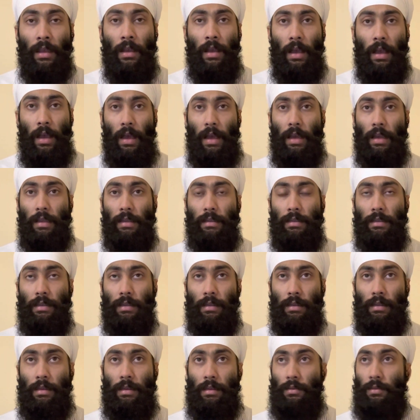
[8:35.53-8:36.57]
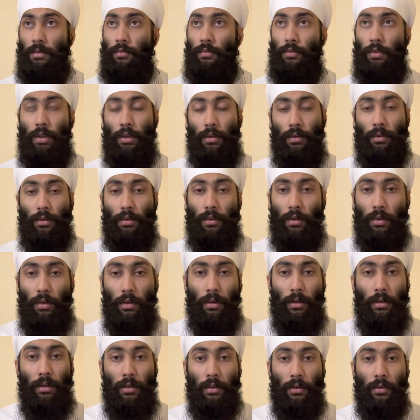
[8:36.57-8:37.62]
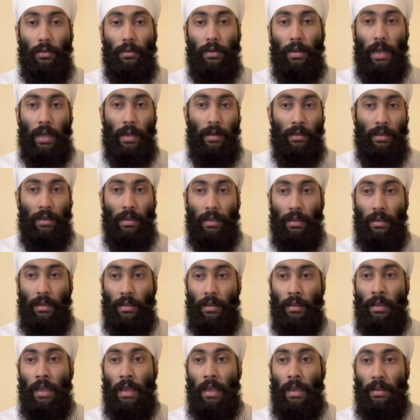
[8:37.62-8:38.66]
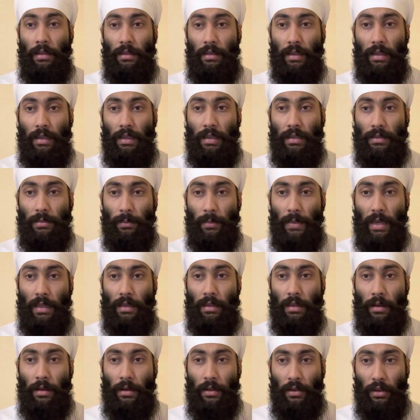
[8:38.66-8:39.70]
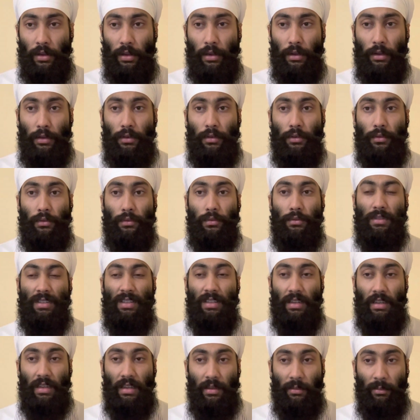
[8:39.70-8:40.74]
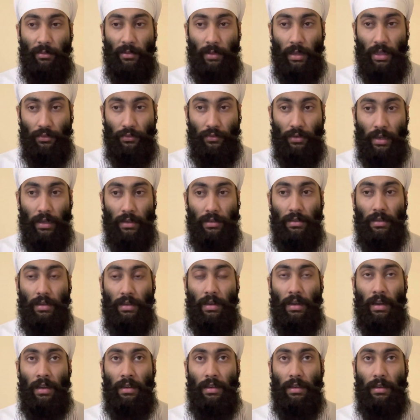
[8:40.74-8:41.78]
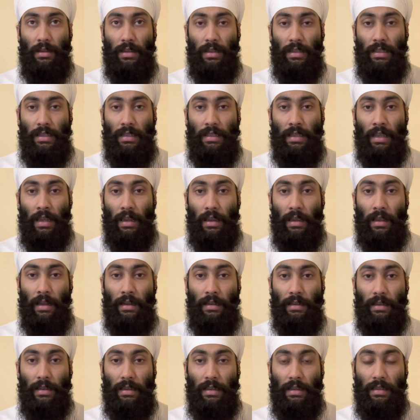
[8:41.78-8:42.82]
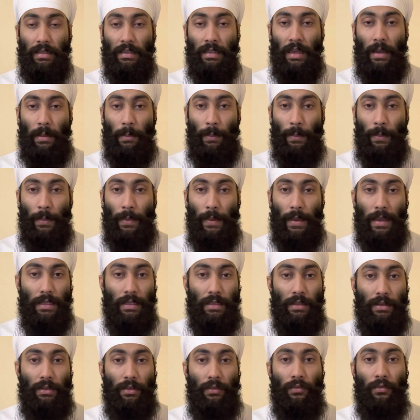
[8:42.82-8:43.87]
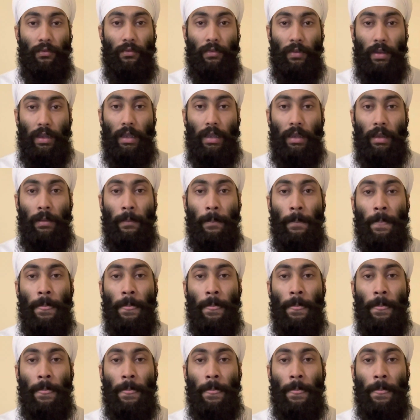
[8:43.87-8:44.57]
As we all know that these method reuse, remanufacture, and recycled is a best way